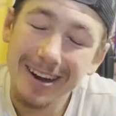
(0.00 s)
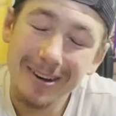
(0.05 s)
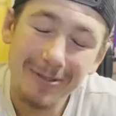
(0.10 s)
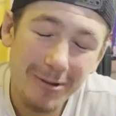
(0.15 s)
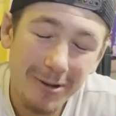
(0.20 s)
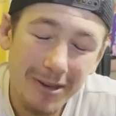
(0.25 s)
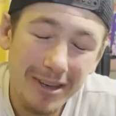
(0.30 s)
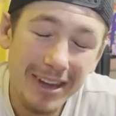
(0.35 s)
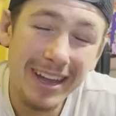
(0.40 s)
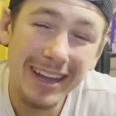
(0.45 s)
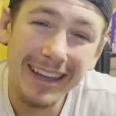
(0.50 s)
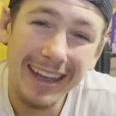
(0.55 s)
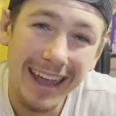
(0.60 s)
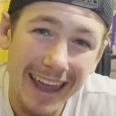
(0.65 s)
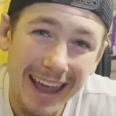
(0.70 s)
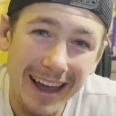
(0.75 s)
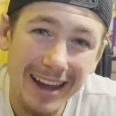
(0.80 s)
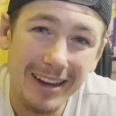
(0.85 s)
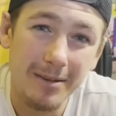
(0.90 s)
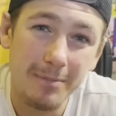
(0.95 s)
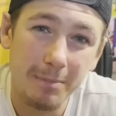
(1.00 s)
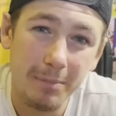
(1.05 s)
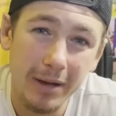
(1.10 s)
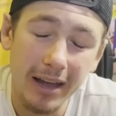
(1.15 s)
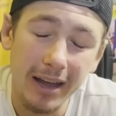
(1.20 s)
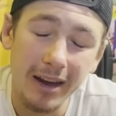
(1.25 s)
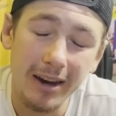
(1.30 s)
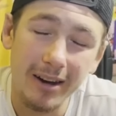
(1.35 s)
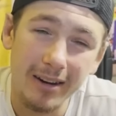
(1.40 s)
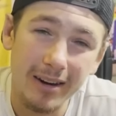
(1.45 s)
it really can't
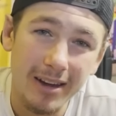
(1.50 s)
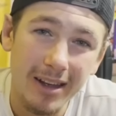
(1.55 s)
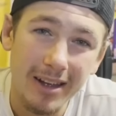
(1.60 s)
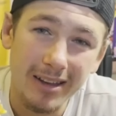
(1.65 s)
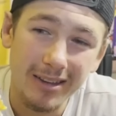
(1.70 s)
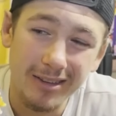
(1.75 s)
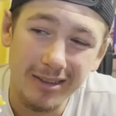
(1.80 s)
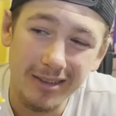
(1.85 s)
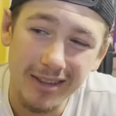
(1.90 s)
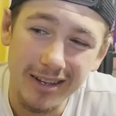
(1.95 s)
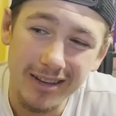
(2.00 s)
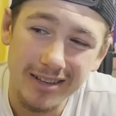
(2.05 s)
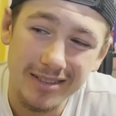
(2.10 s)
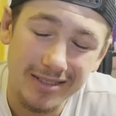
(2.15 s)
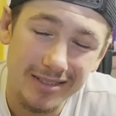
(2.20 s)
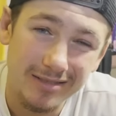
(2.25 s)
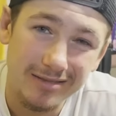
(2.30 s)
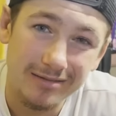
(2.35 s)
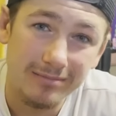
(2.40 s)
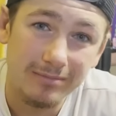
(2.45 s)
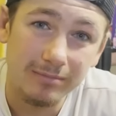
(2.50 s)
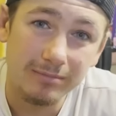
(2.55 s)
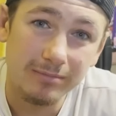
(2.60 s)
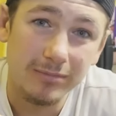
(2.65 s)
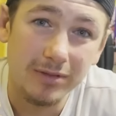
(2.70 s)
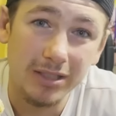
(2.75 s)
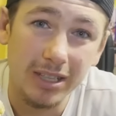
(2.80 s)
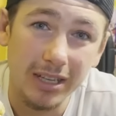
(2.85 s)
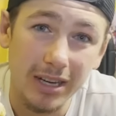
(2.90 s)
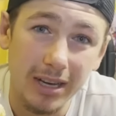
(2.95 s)
compare to this
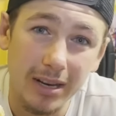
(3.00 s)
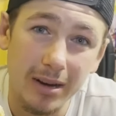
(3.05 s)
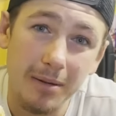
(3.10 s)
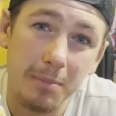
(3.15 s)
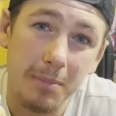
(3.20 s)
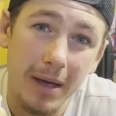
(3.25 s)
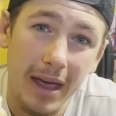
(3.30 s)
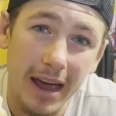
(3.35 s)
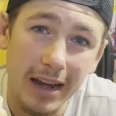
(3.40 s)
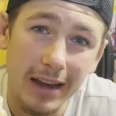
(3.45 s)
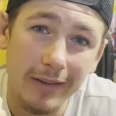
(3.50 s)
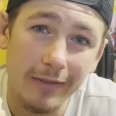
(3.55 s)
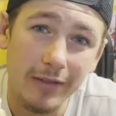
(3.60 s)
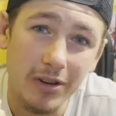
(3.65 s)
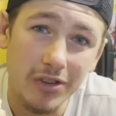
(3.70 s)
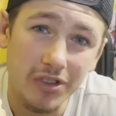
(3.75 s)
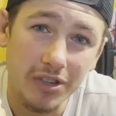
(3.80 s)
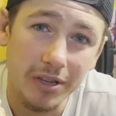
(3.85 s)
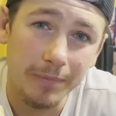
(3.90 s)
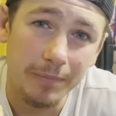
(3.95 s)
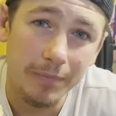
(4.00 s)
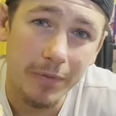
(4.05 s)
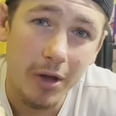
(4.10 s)
chicken patty version.